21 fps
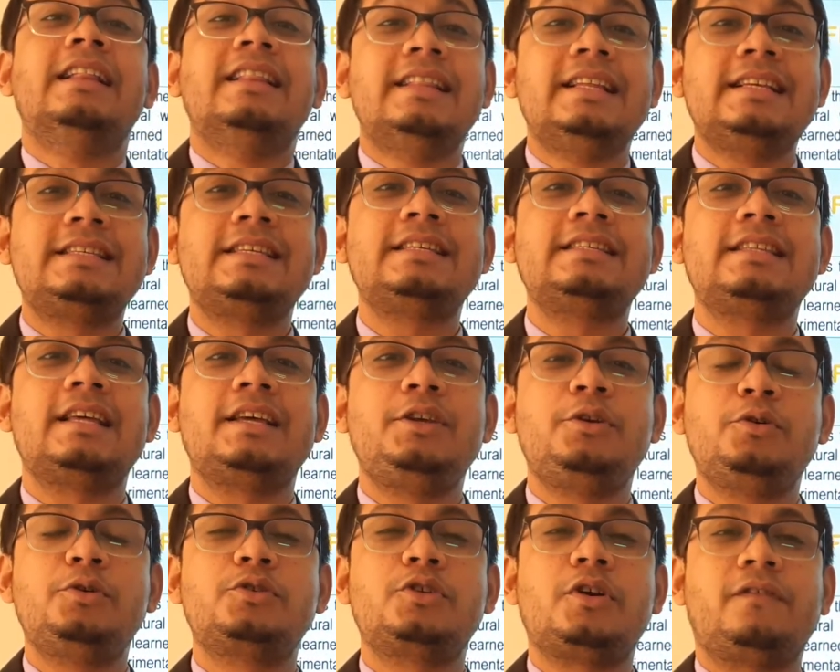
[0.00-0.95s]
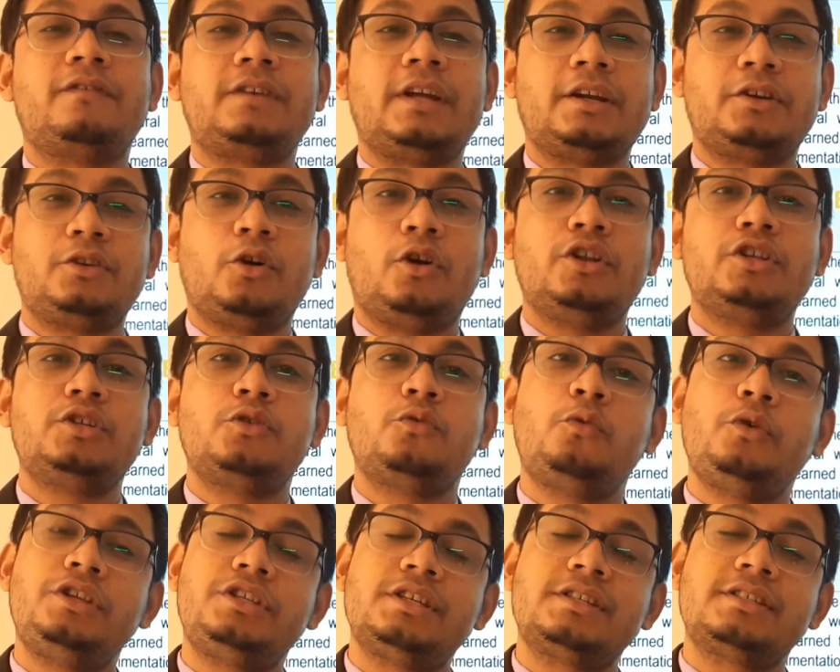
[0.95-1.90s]
This is the use of technology
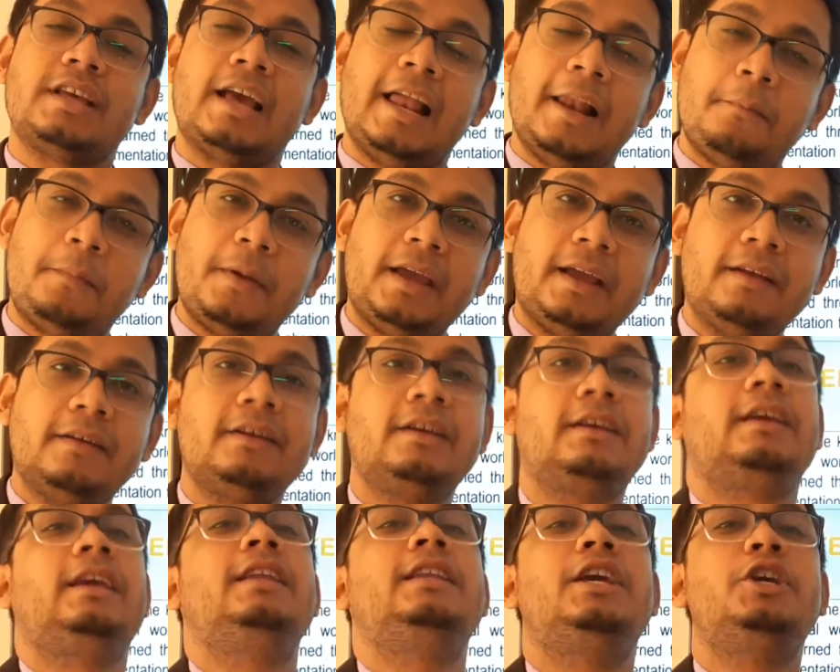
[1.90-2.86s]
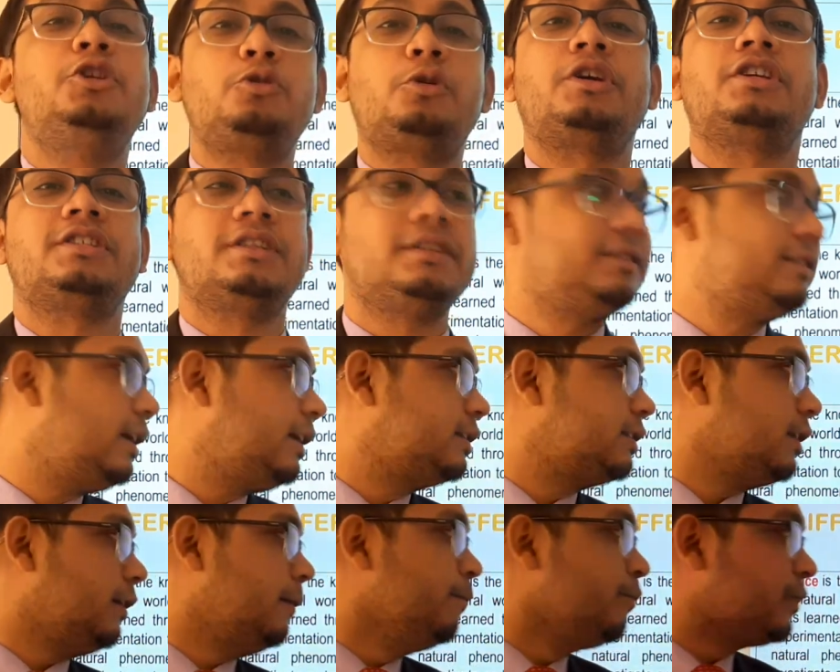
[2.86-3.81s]
which is helping in education
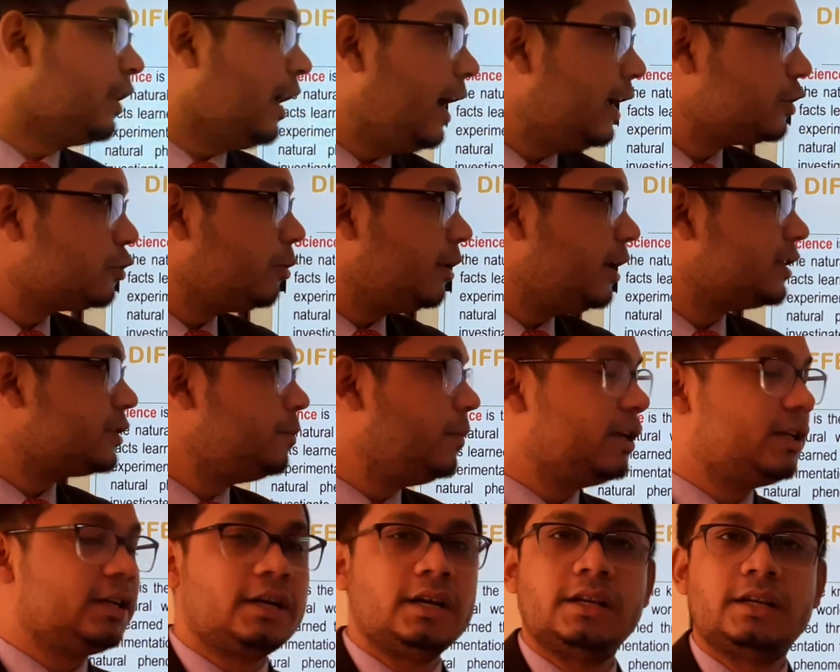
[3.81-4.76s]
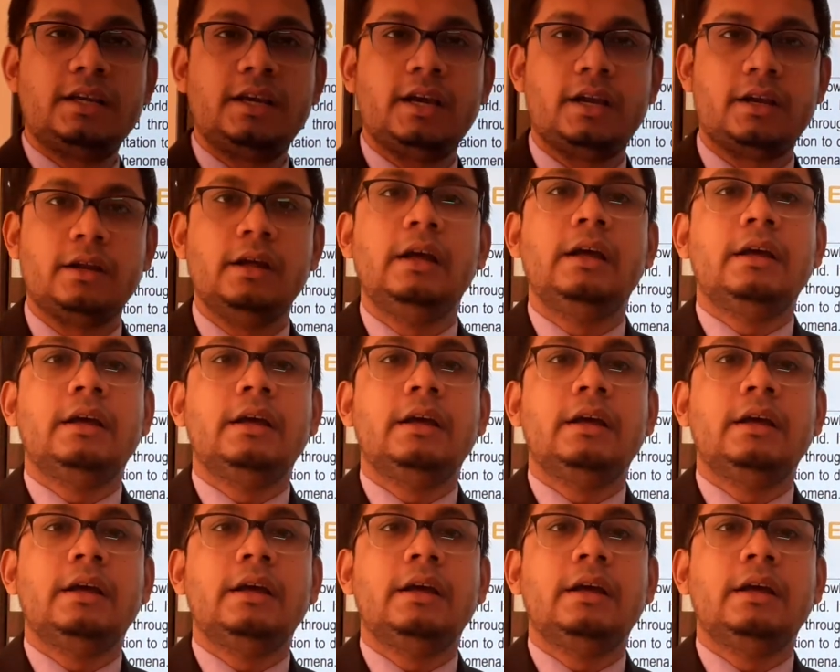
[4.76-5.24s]
sector as well as medical care.